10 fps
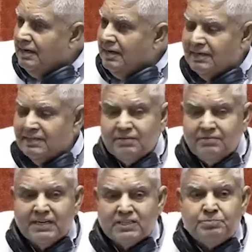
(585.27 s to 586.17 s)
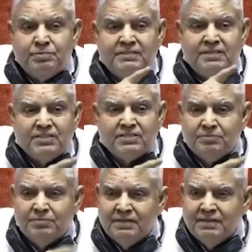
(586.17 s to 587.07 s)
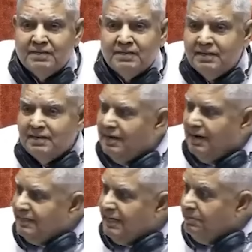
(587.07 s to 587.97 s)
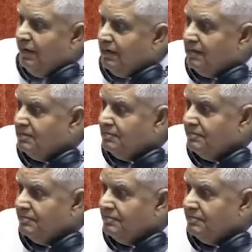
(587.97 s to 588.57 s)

and they will expel the gentleman and take back.